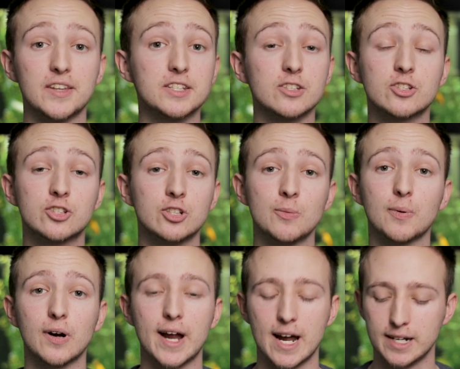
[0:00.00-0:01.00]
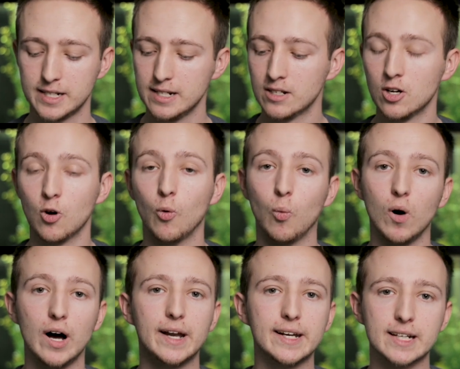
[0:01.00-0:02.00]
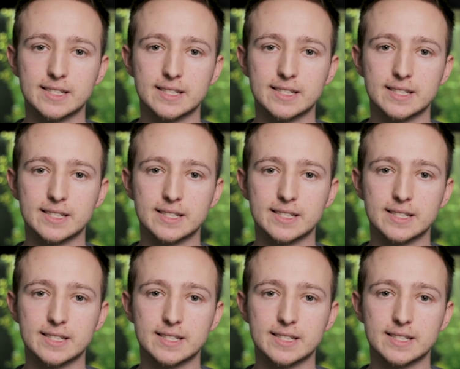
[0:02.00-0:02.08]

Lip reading: Now this is super handy. One,